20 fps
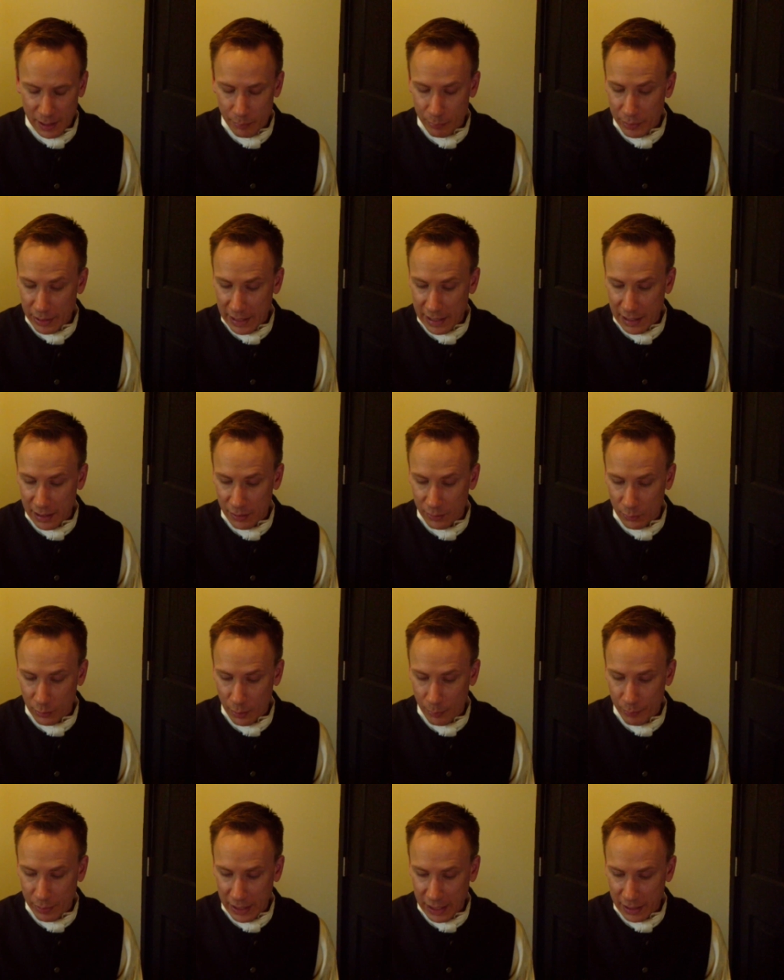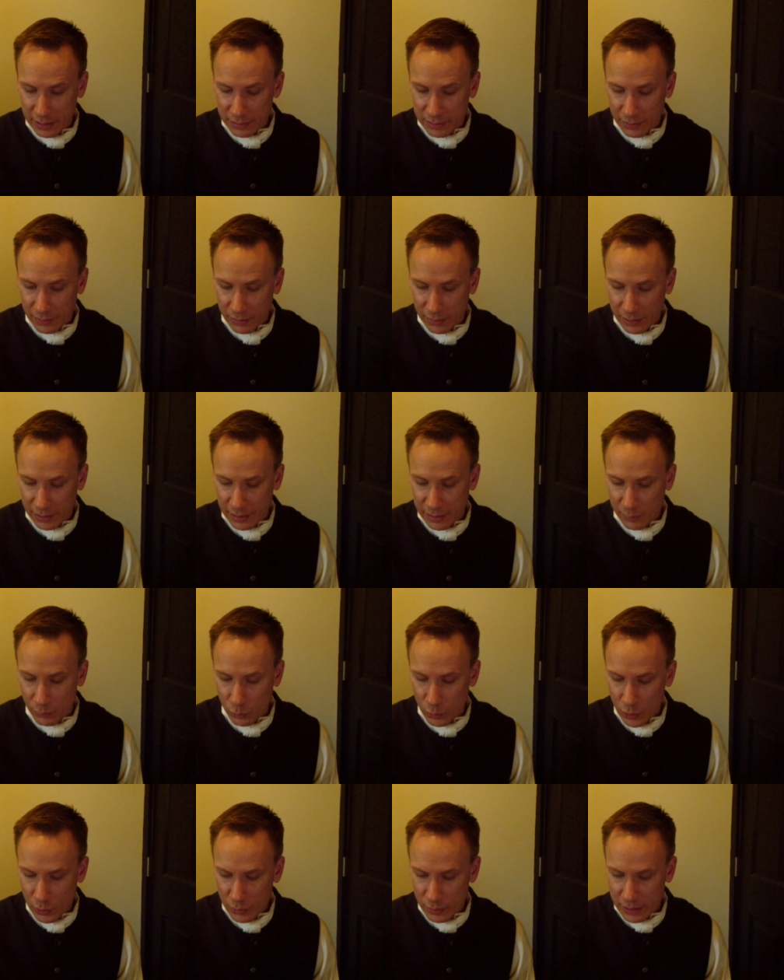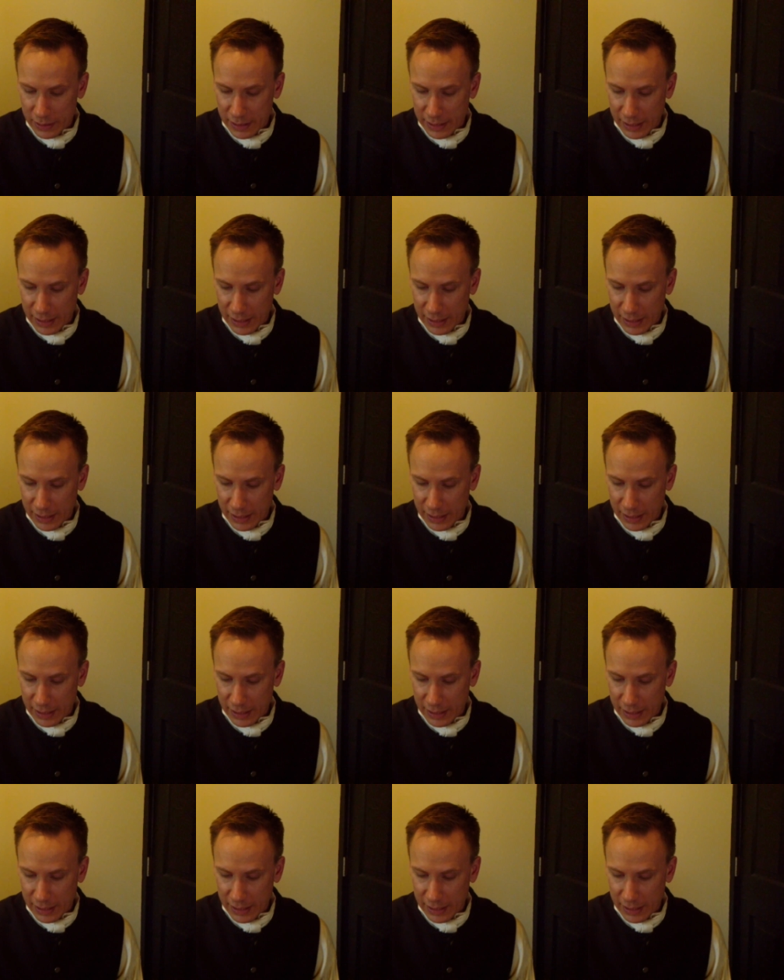a bear or a panther and had wounded